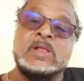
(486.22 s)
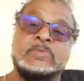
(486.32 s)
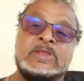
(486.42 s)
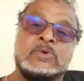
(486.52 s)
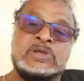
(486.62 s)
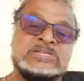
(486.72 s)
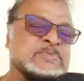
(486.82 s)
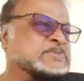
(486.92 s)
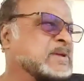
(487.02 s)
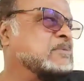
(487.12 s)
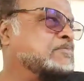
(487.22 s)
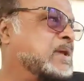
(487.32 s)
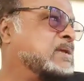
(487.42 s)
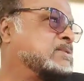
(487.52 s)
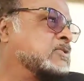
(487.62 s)
Well, we know he has been
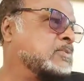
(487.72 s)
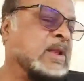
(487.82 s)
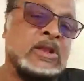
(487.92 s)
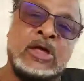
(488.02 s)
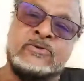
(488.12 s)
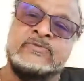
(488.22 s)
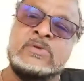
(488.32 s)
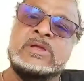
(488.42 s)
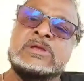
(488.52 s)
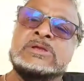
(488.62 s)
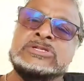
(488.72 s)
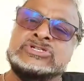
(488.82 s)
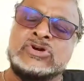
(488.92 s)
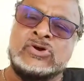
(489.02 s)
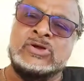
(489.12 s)
speaking peace, goodwill, love,
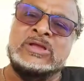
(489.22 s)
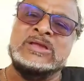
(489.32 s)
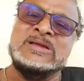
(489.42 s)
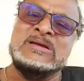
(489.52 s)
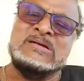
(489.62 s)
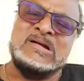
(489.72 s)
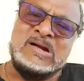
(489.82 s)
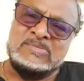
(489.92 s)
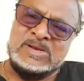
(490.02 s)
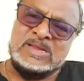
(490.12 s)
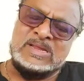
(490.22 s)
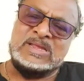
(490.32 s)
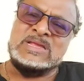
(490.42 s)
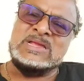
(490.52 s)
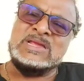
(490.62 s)
joy,
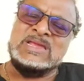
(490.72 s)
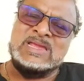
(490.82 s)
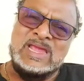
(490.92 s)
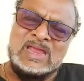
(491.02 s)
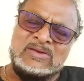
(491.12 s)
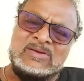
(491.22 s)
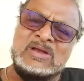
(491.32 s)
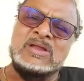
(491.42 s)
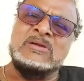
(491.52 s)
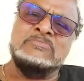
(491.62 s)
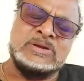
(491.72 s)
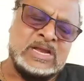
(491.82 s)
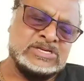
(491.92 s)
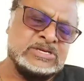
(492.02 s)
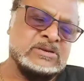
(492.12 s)
harmony, care,
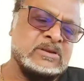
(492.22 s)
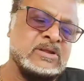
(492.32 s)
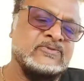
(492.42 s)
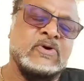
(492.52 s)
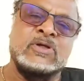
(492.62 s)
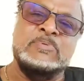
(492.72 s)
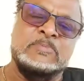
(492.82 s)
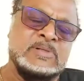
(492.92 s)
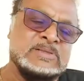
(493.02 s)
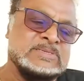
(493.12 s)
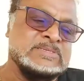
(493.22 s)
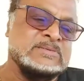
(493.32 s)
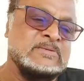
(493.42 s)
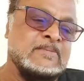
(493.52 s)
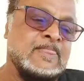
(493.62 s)
protection for all
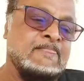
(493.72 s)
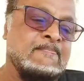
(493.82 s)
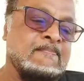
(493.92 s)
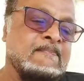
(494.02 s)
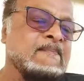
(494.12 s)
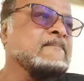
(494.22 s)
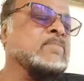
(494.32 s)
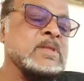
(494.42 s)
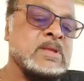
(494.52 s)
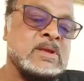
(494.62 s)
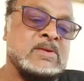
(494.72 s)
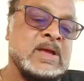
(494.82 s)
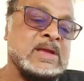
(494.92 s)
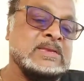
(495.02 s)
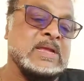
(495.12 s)
peoples.
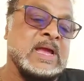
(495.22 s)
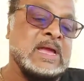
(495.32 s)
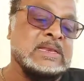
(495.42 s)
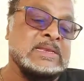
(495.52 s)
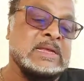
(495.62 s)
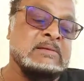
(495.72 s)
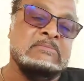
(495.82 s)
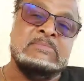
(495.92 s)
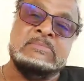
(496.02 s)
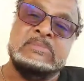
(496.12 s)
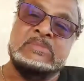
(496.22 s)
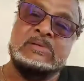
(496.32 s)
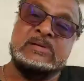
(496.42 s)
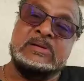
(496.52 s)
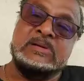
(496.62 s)
Right? And
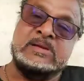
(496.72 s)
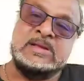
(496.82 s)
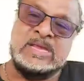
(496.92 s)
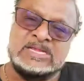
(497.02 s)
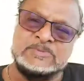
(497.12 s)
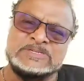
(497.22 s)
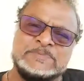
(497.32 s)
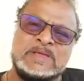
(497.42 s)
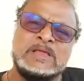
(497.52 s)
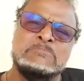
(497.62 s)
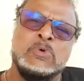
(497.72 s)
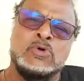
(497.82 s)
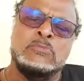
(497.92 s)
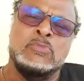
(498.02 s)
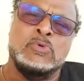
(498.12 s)
he has been speaking
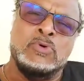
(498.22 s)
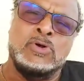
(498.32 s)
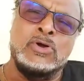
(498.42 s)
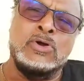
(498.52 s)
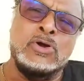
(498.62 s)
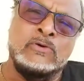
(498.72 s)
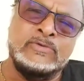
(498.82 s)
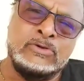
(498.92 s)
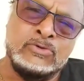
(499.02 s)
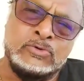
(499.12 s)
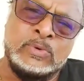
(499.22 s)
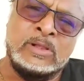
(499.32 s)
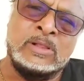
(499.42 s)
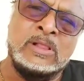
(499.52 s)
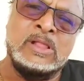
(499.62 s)
more and more of the
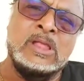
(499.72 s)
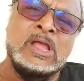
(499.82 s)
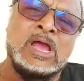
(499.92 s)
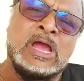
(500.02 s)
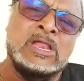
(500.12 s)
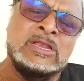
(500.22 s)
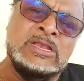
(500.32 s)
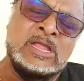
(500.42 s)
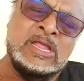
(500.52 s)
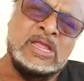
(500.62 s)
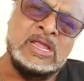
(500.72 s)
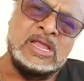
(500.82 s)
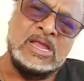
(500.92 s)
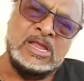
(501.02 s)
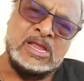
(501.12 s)
goodwill and the